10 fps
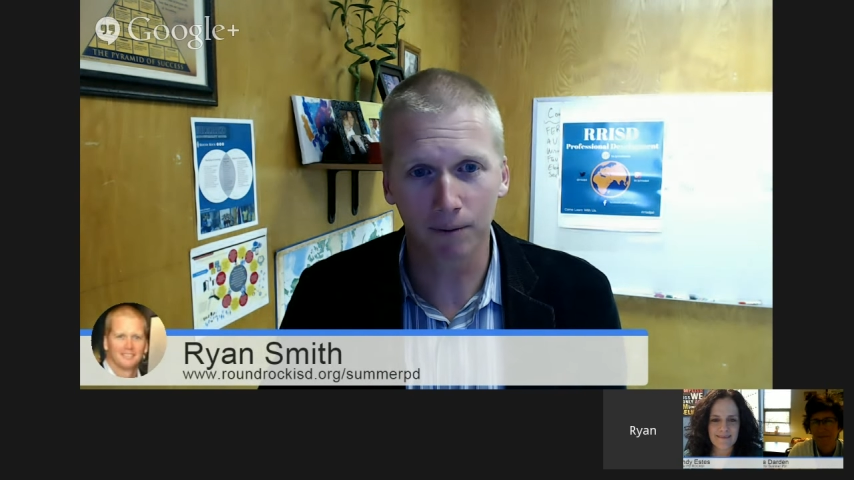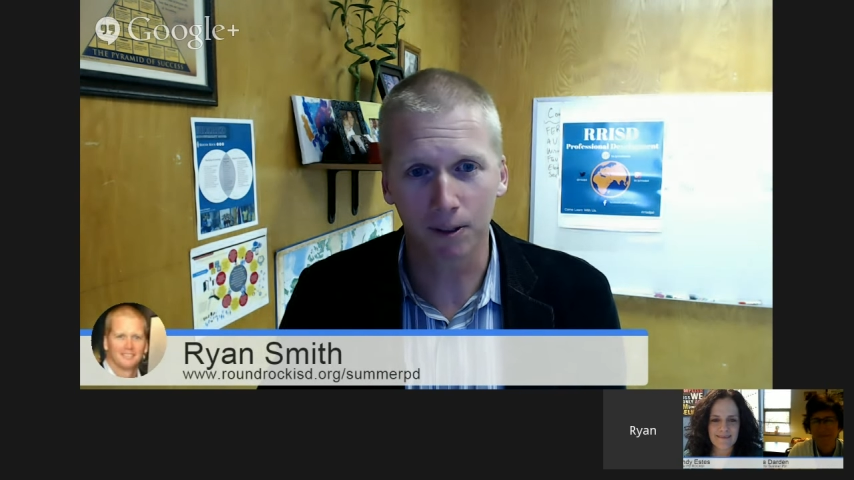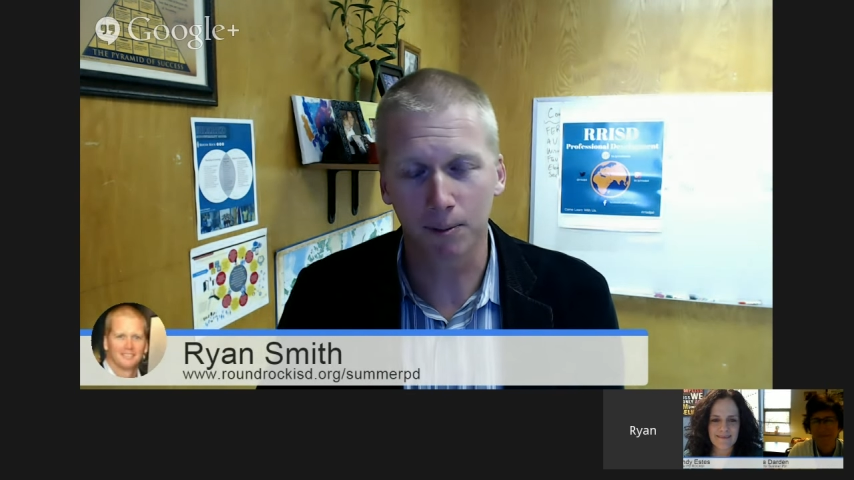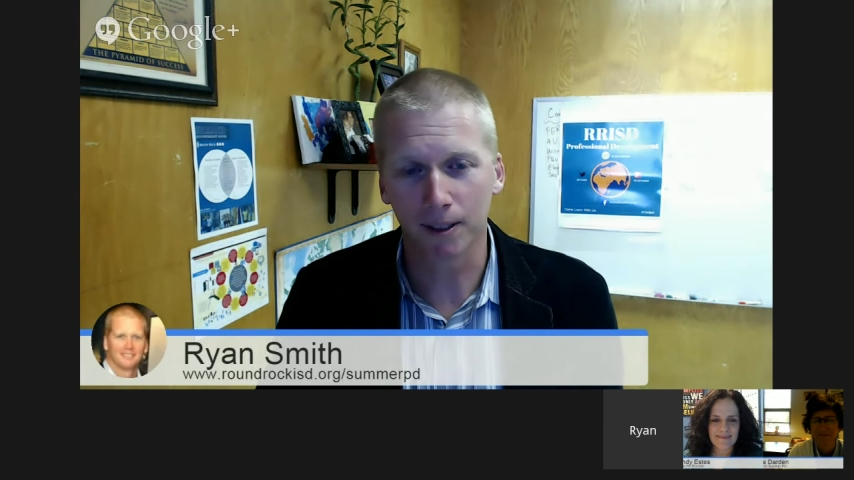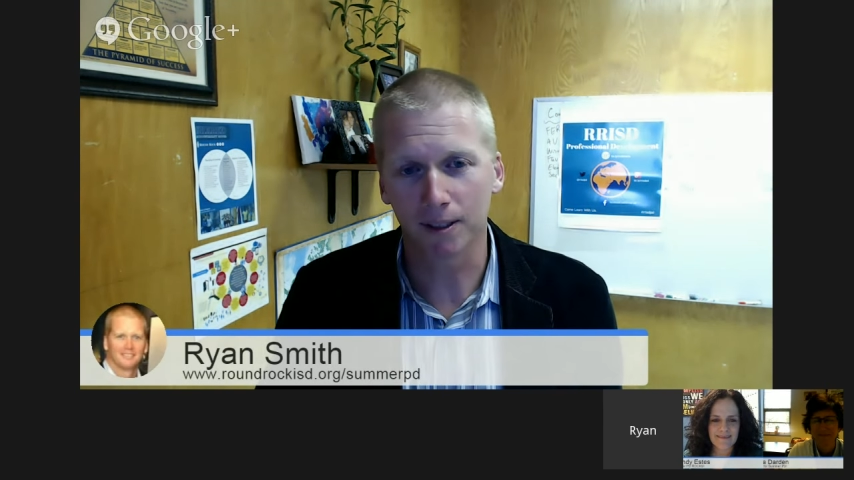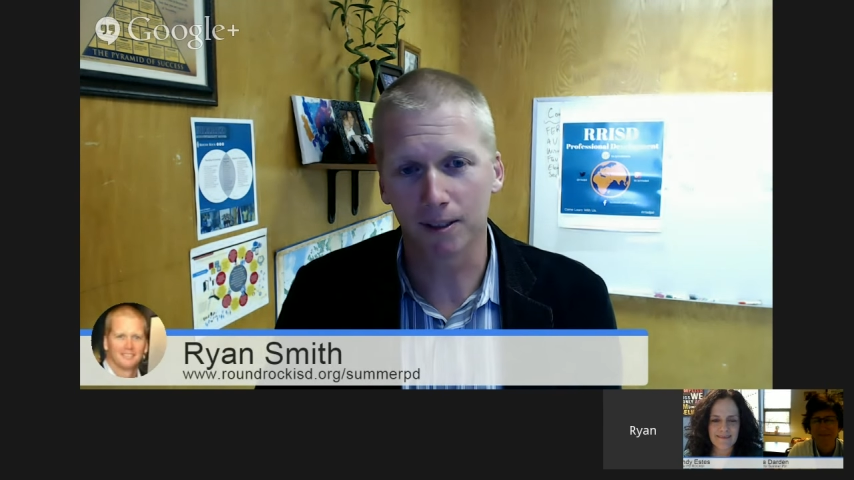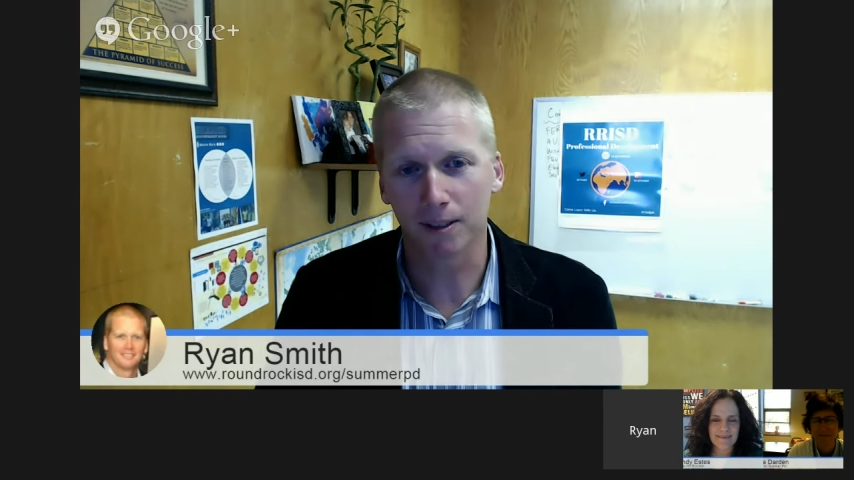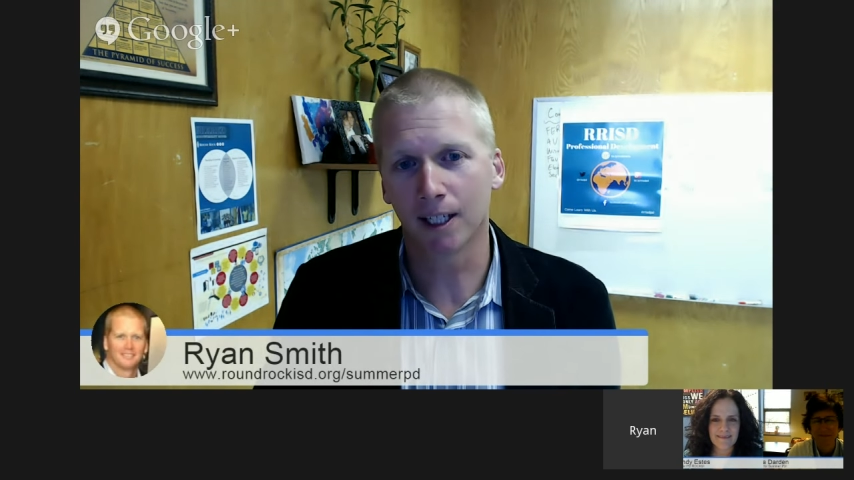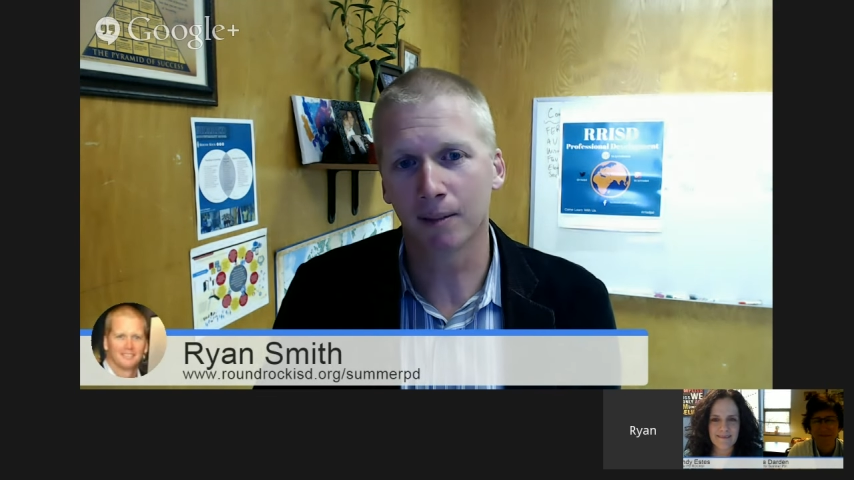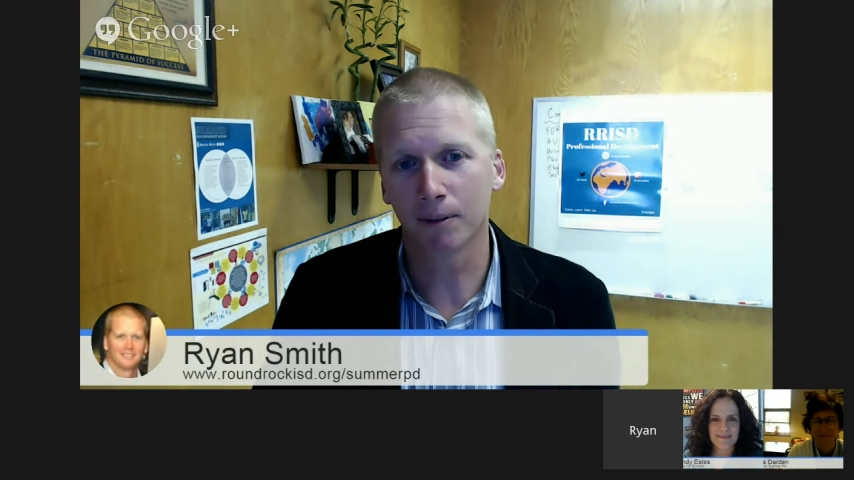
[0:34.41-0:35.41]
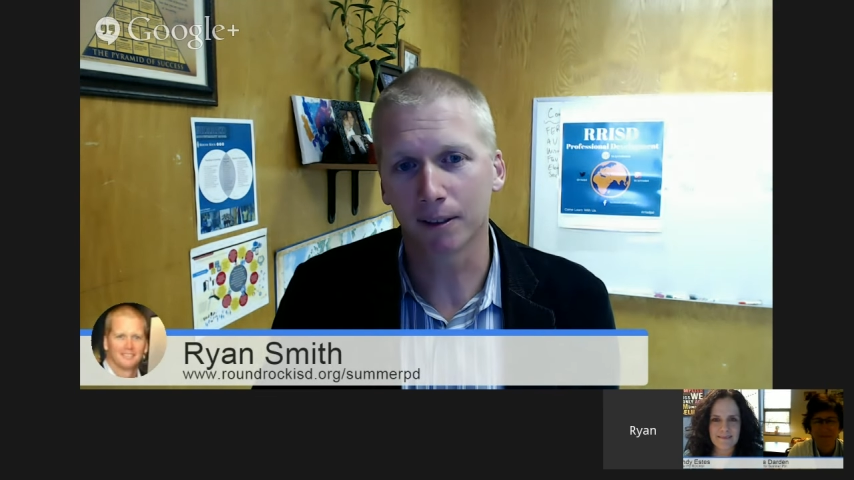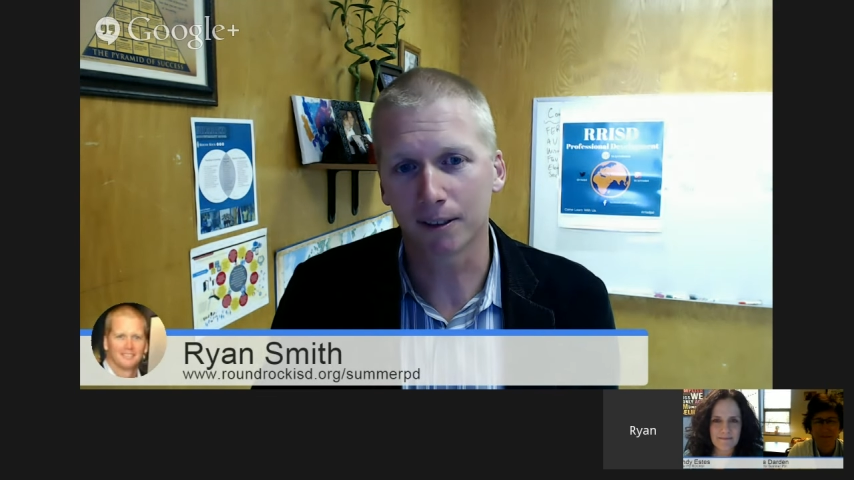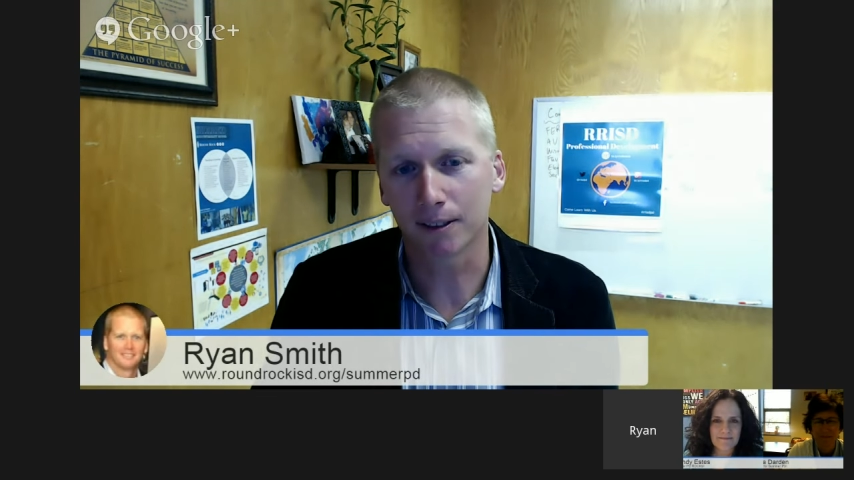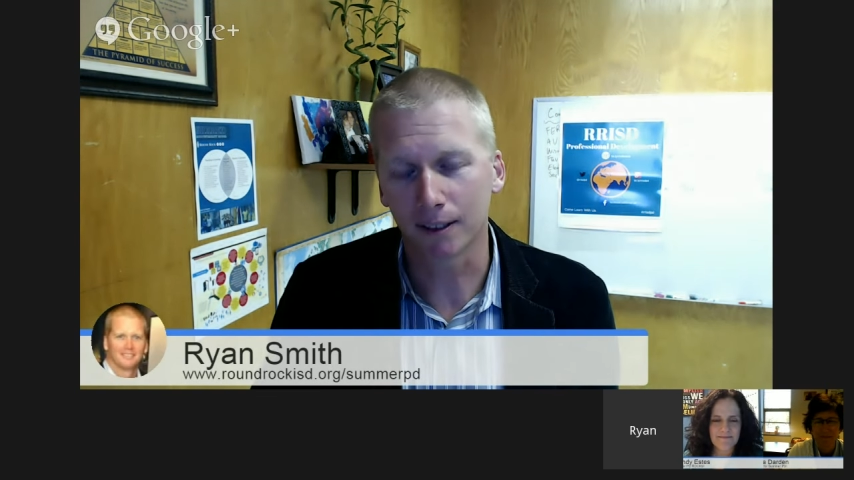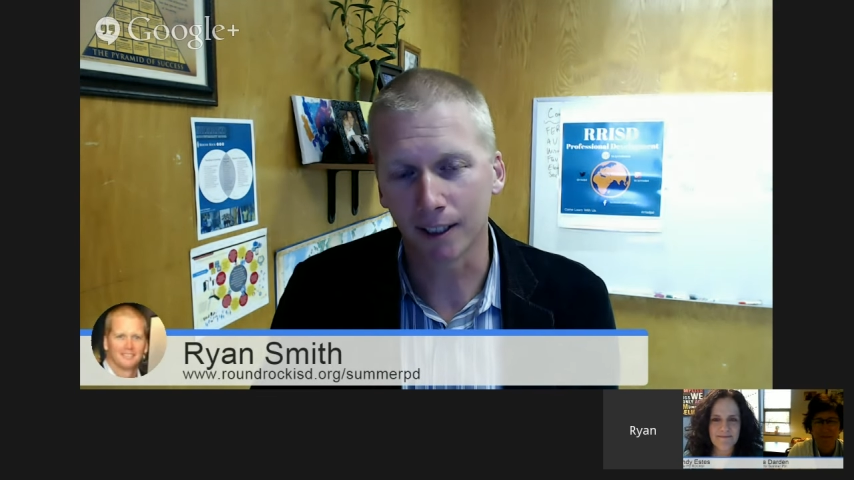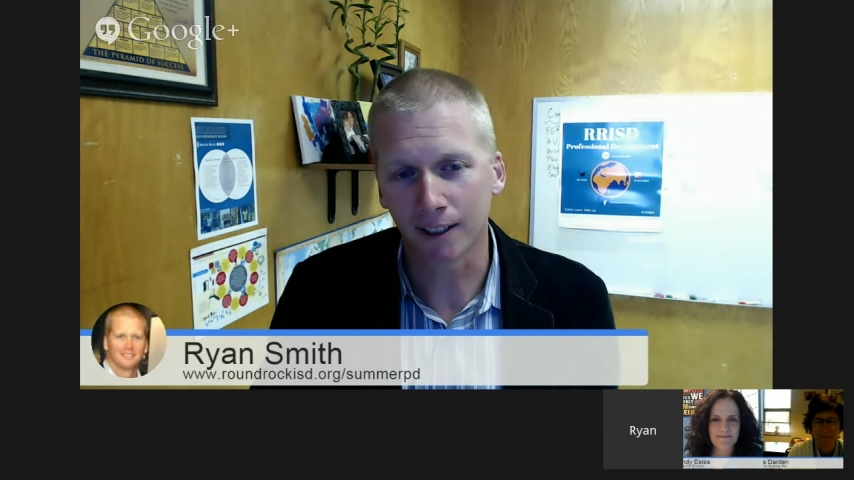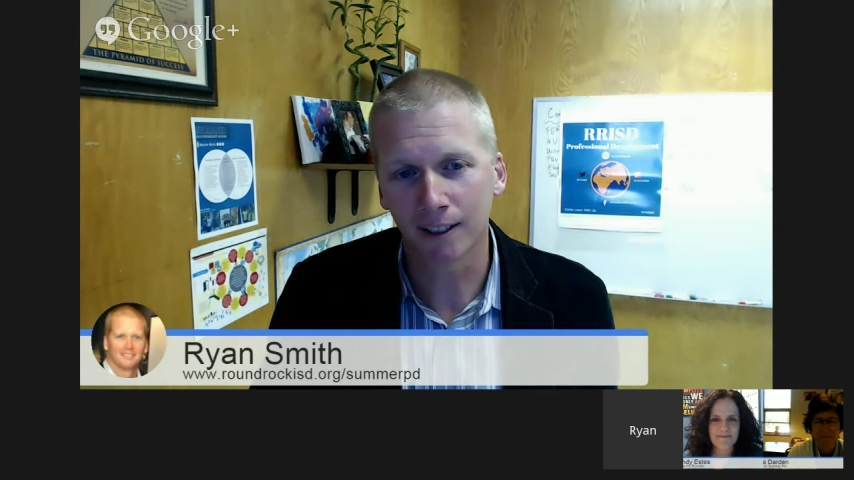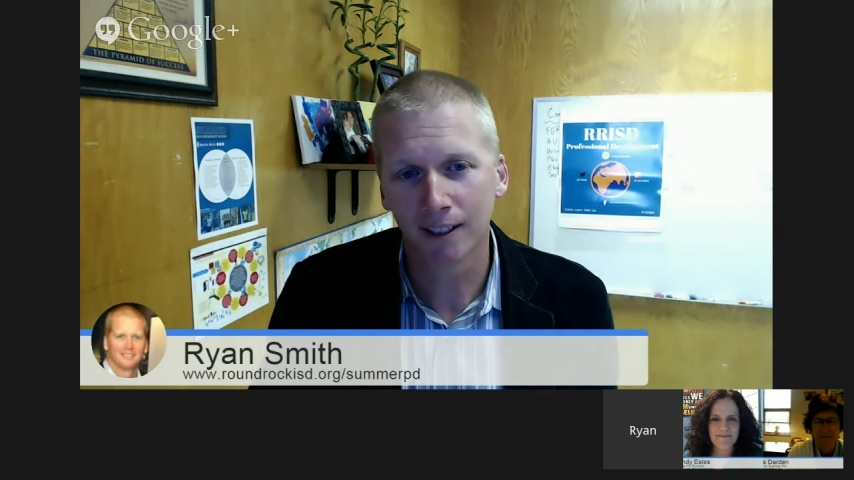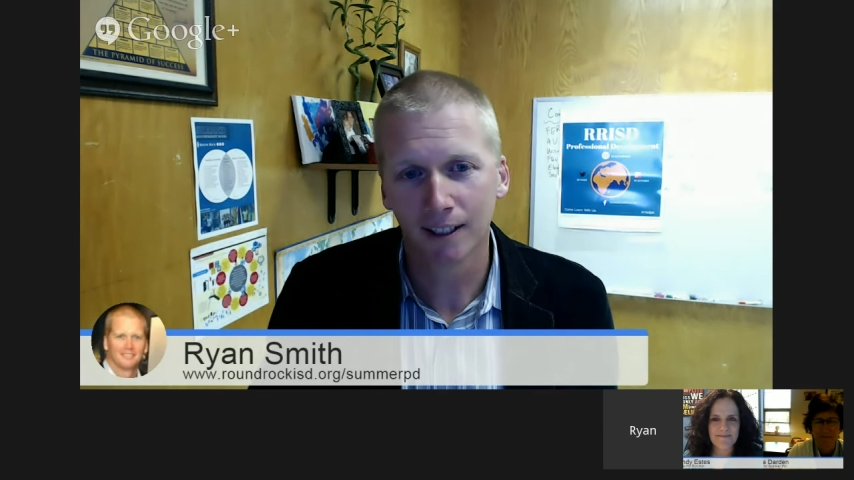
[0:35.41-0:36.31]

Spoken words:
for spending some time with us today.